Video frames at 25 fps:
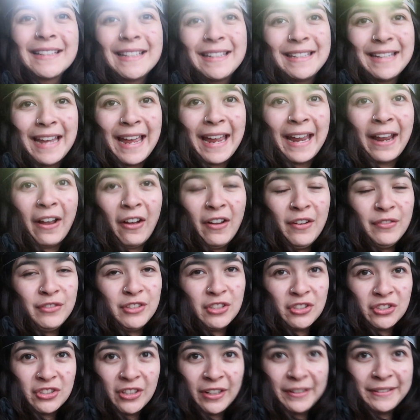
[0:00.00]
Today I've
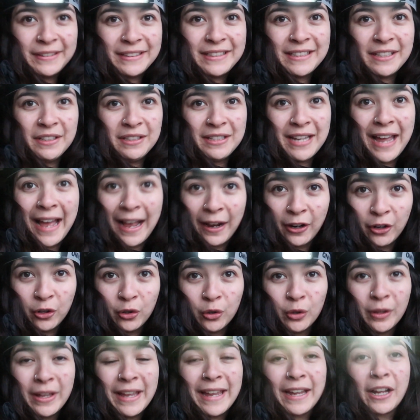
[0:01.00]
decided to
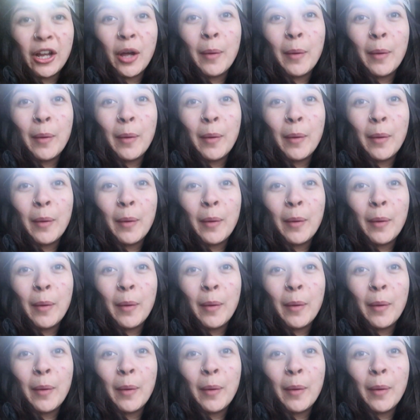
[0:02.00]
tackle it